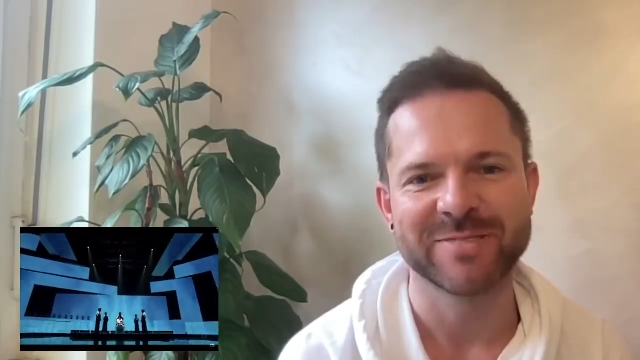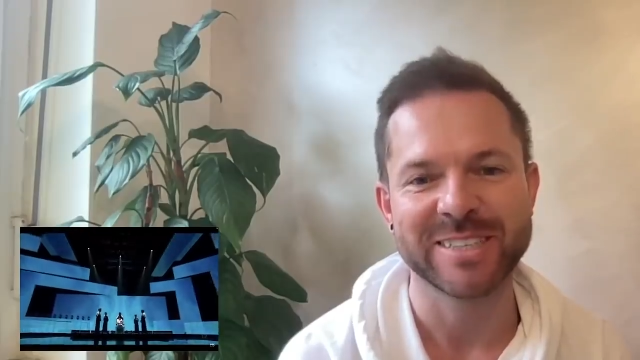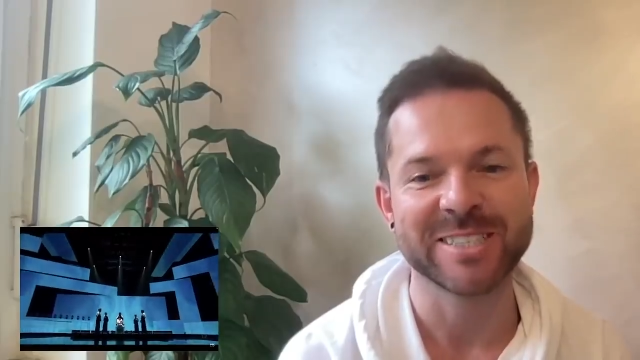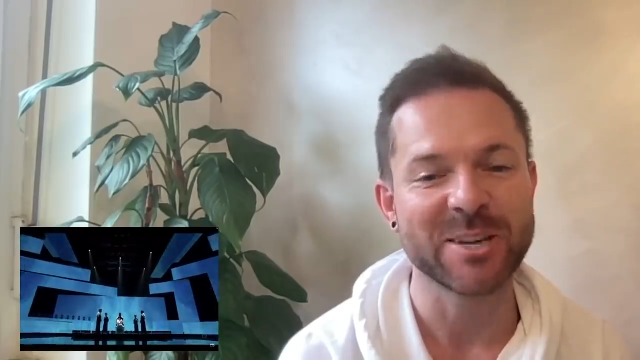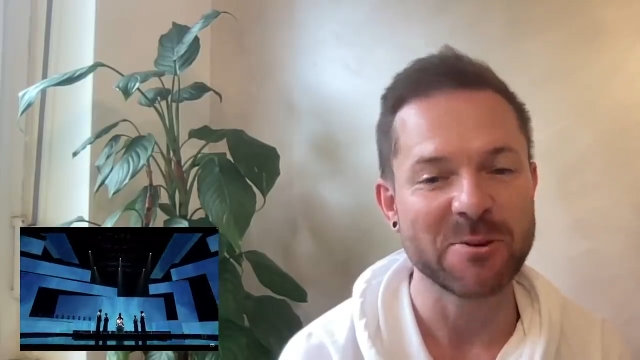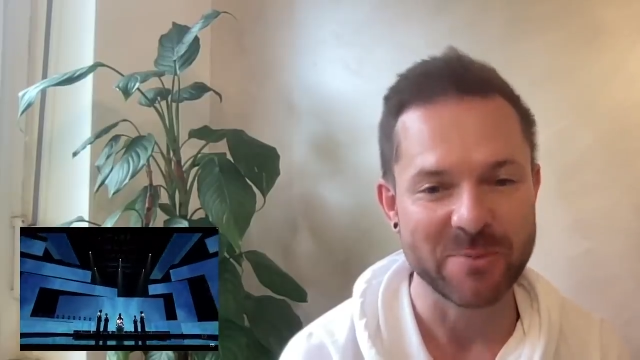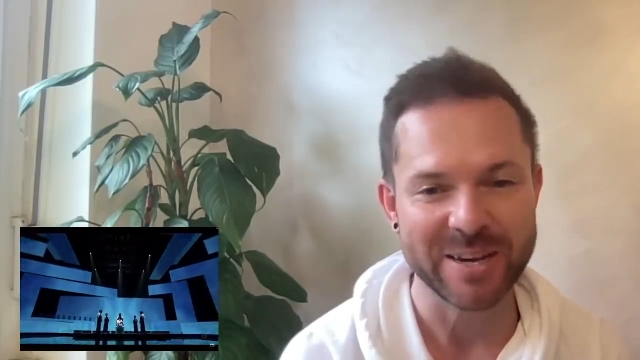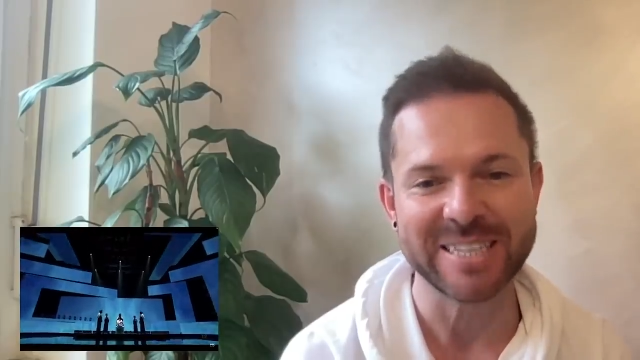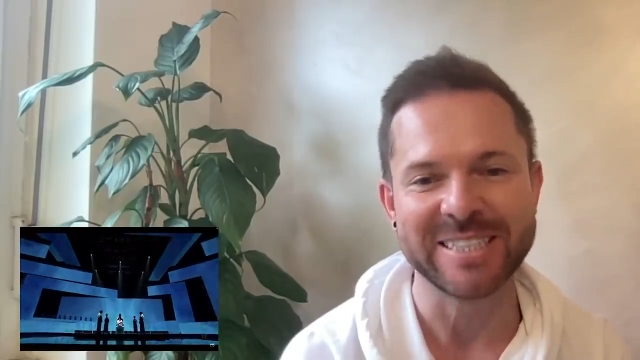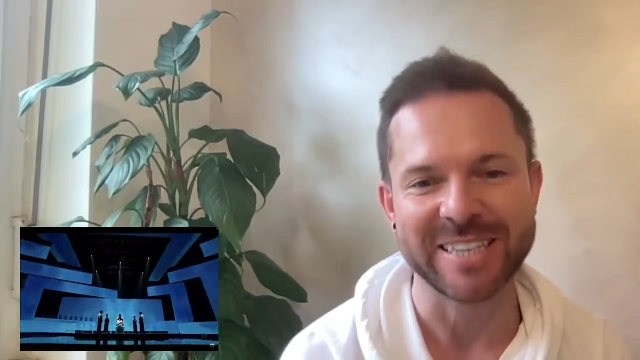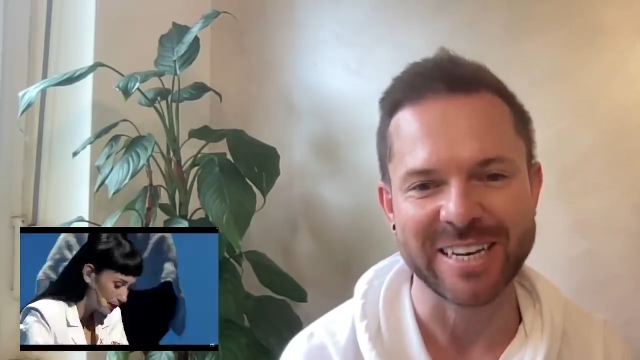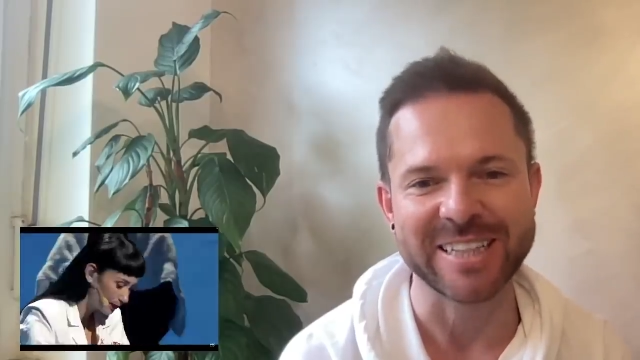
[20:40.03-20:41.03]
It's so
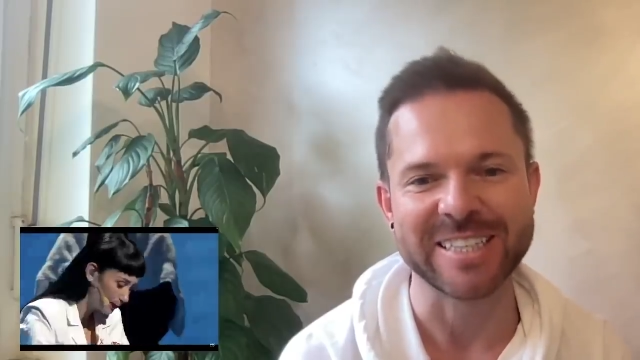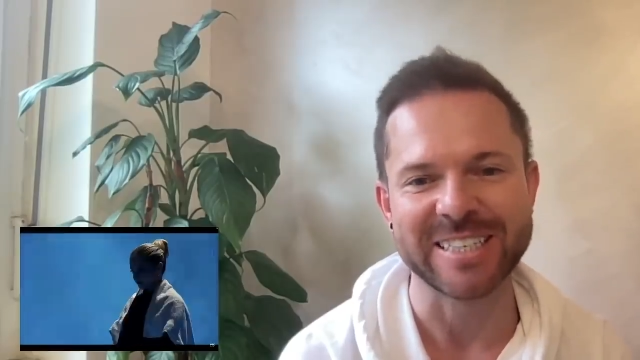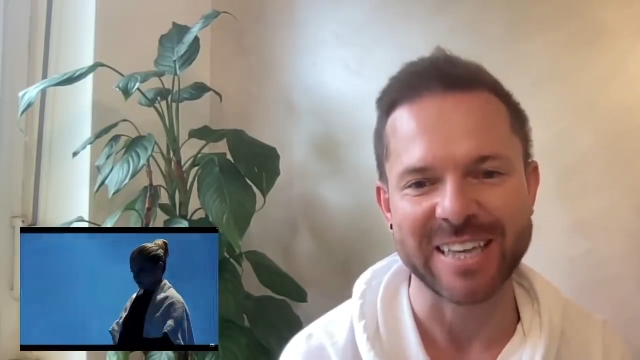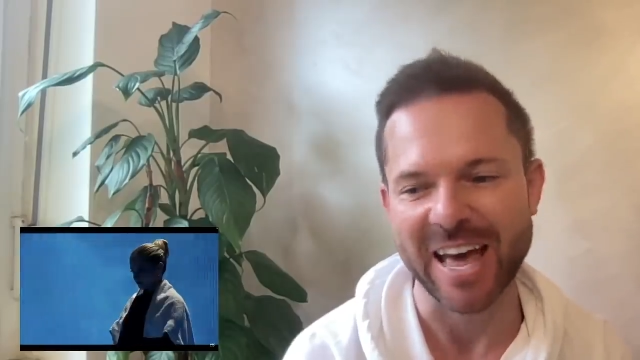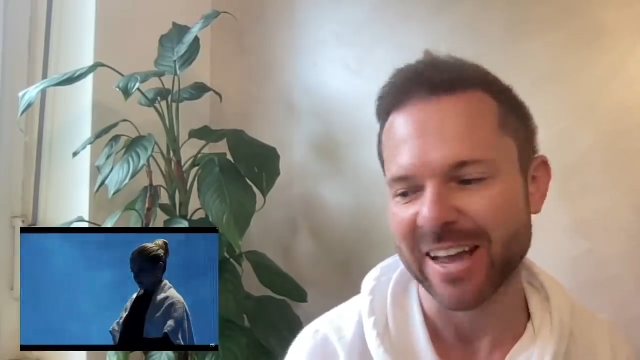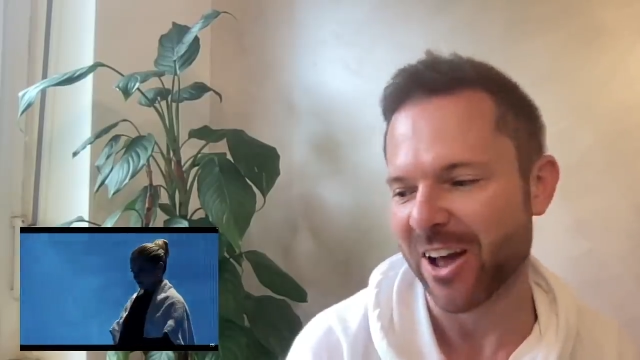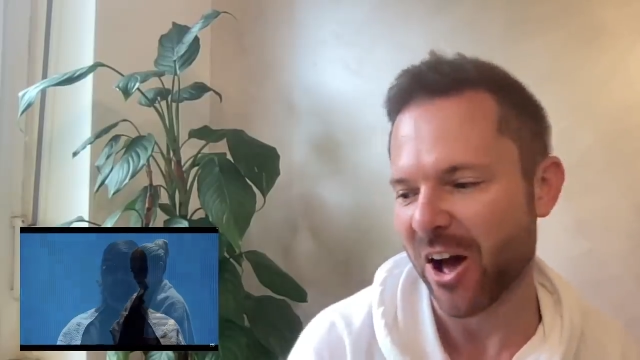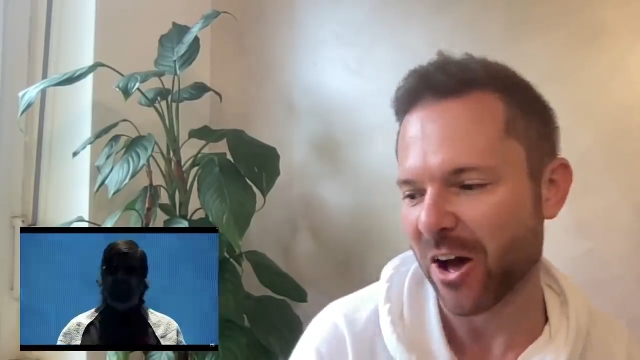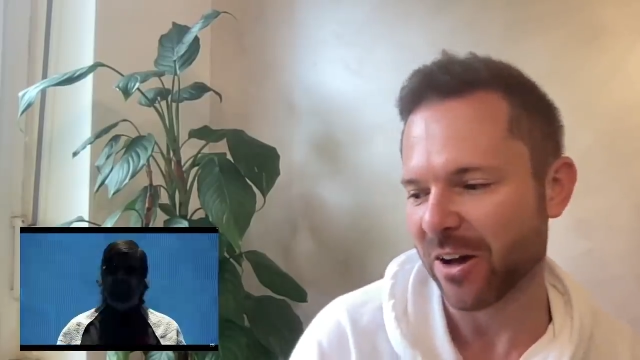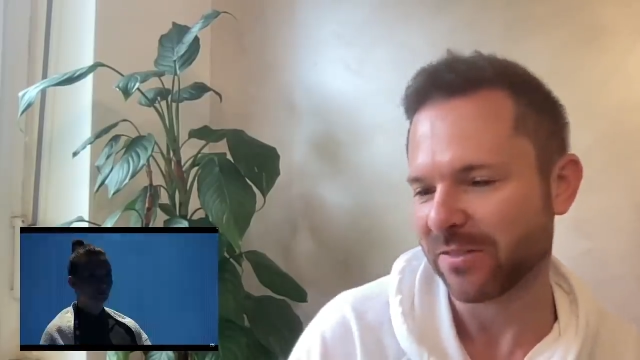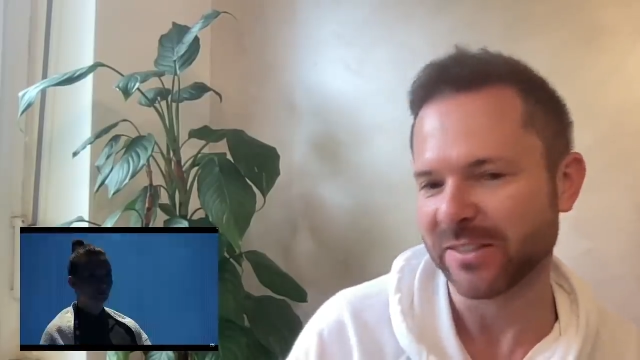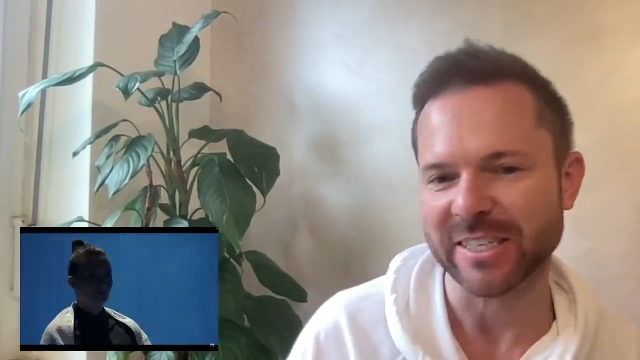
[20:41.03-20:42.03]
weird seeing this again
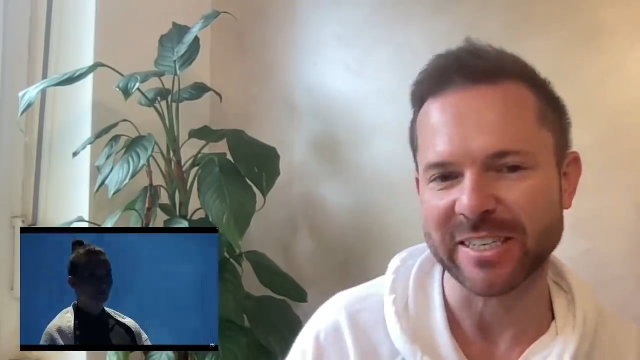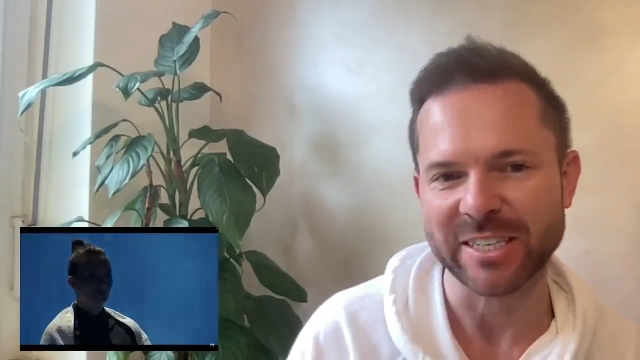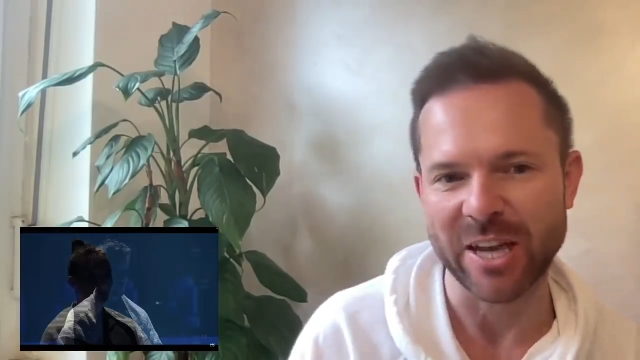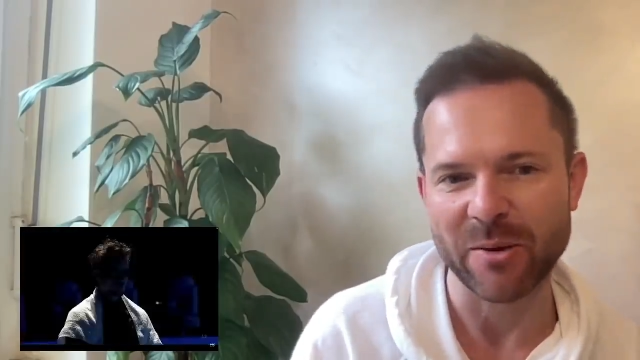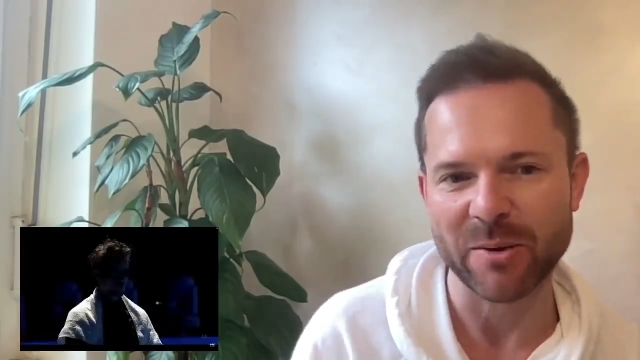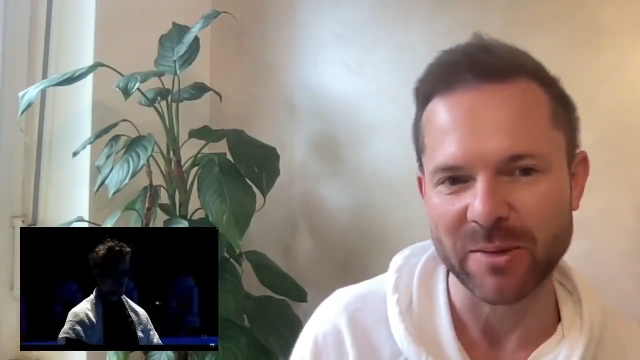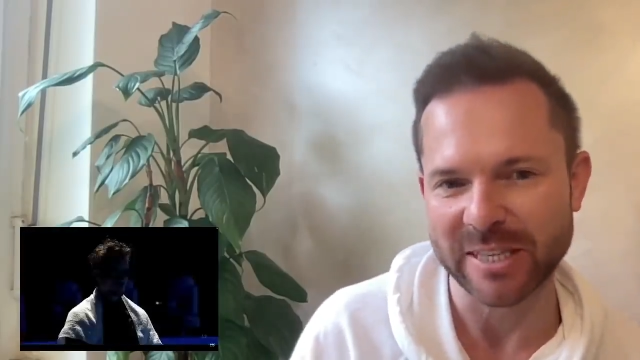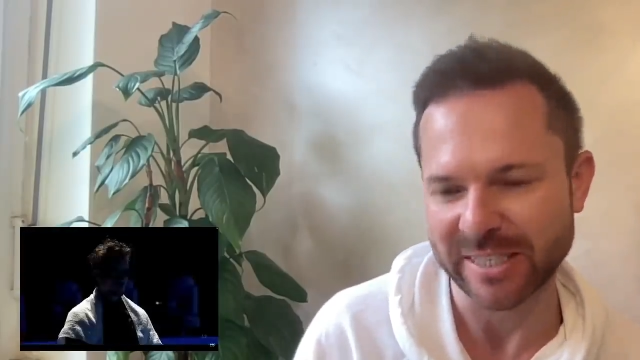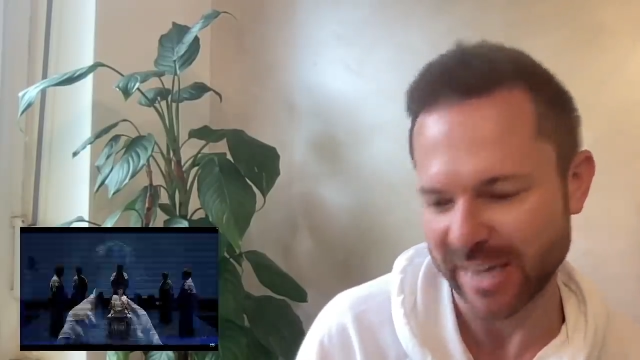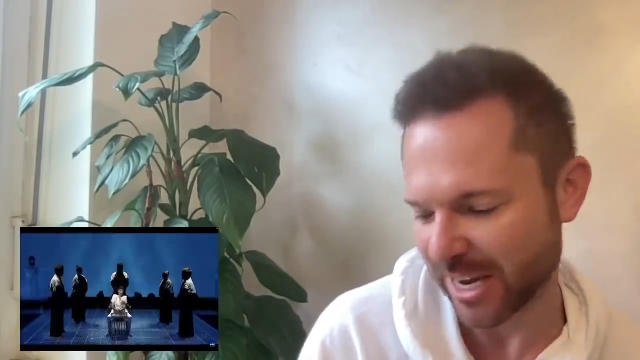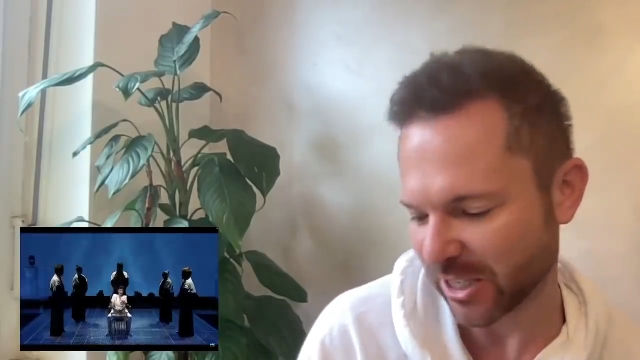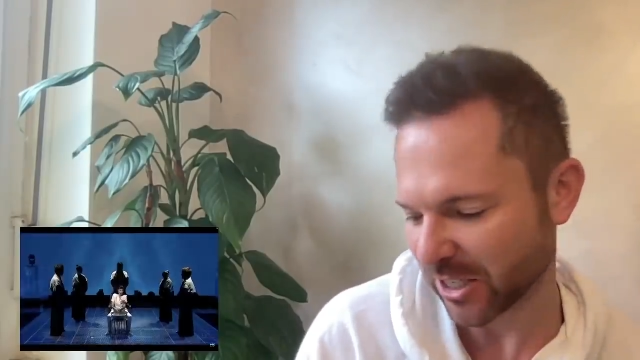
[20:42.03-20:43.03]
after knowing what the
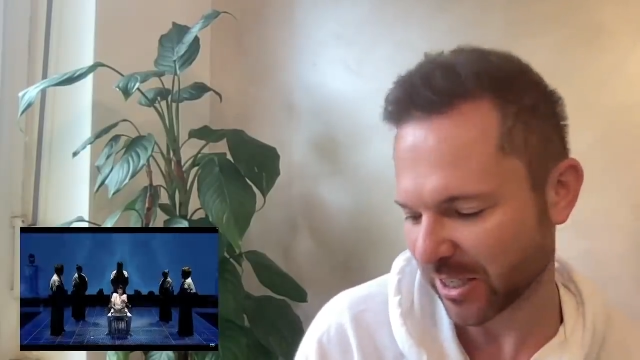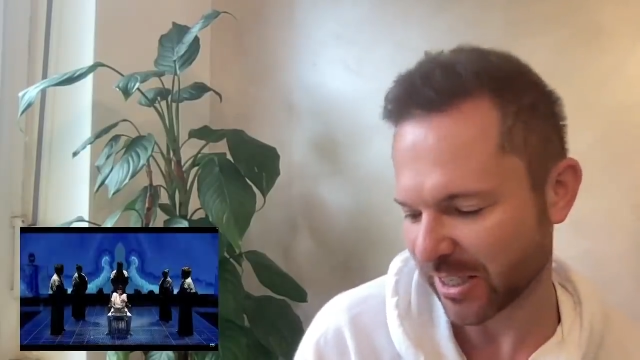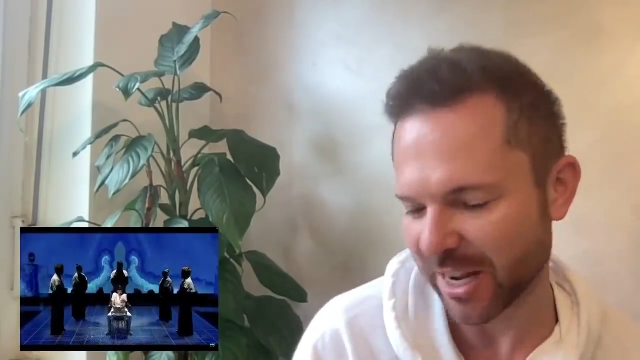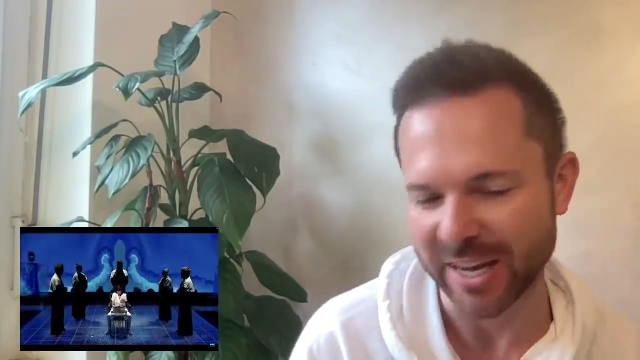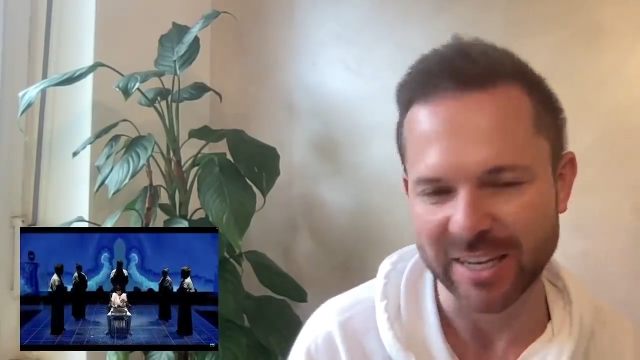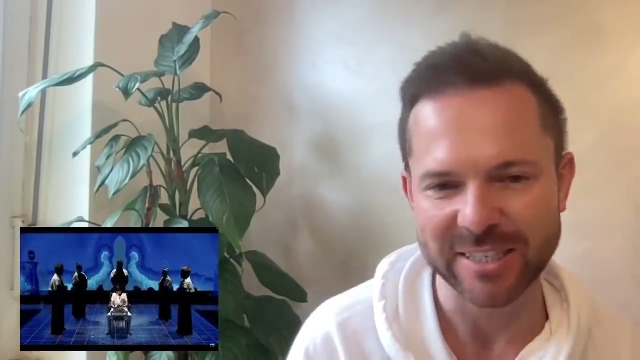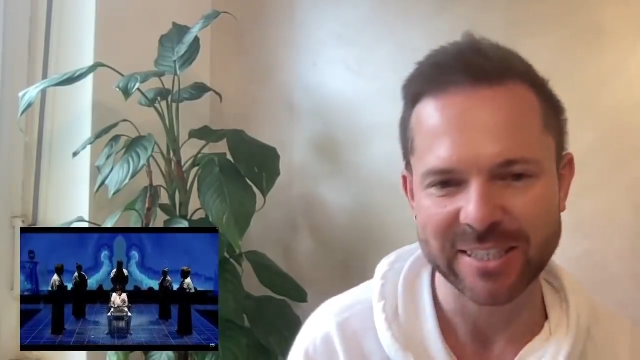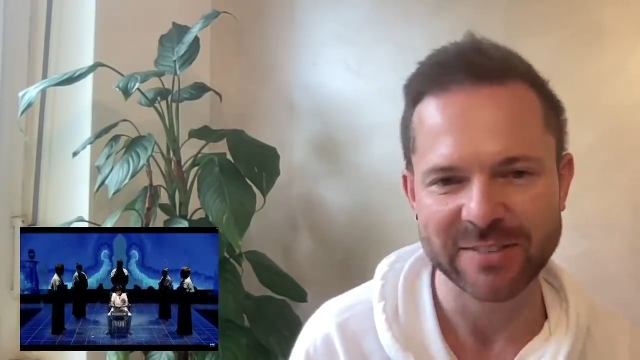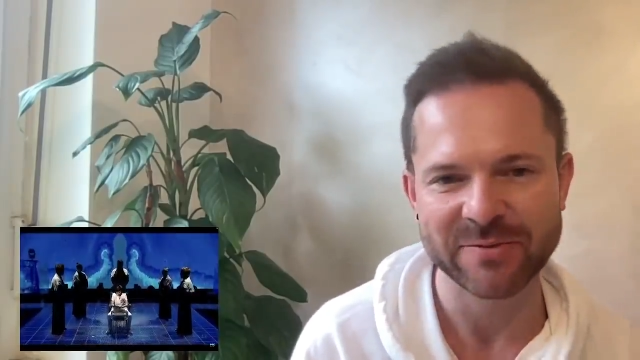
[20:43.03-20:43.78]
stage looks like.